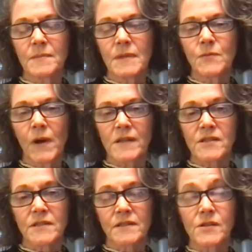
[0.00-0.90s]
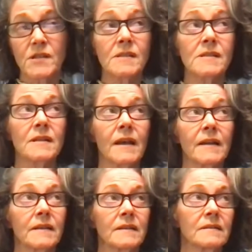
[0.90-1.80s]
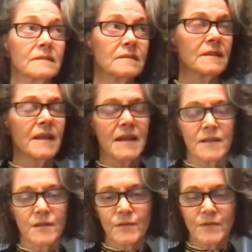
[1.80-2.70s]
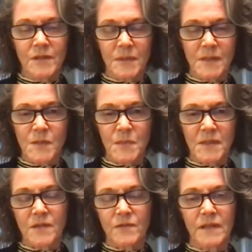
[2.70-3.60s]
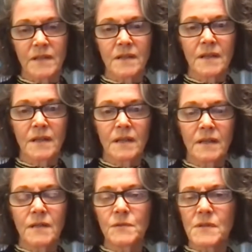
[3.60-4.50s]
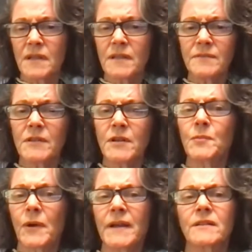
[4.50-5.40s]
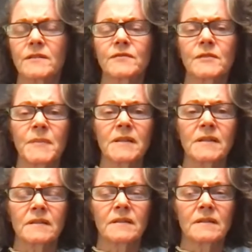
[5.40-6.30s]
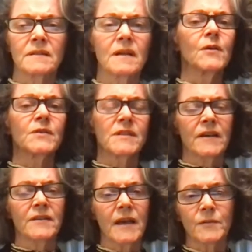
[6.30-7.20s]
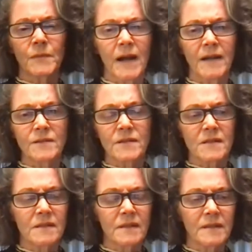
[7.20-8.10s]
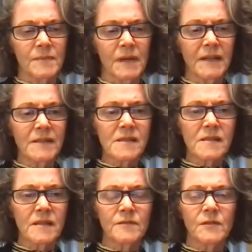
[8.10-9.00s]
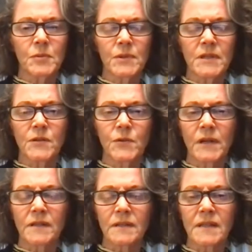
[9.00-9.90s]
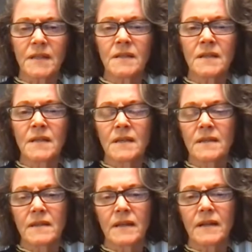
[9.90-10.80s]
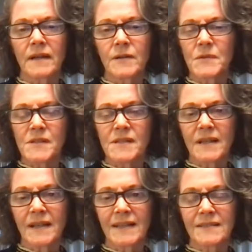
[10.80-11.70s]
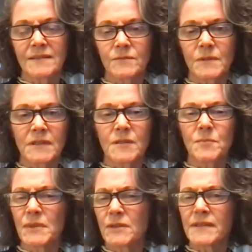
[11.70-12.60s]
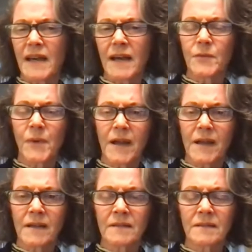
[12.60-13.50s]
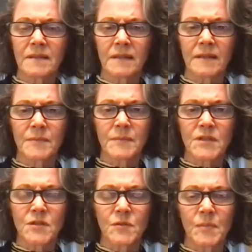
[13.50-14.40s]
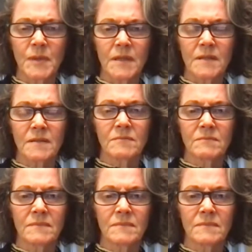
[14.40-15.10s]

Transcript: Midwesterner, Cincinnati native to be specific, it was kind of a no-brainer for me to go down that route. I discovered pretty quickly that I was not really built that way, to be,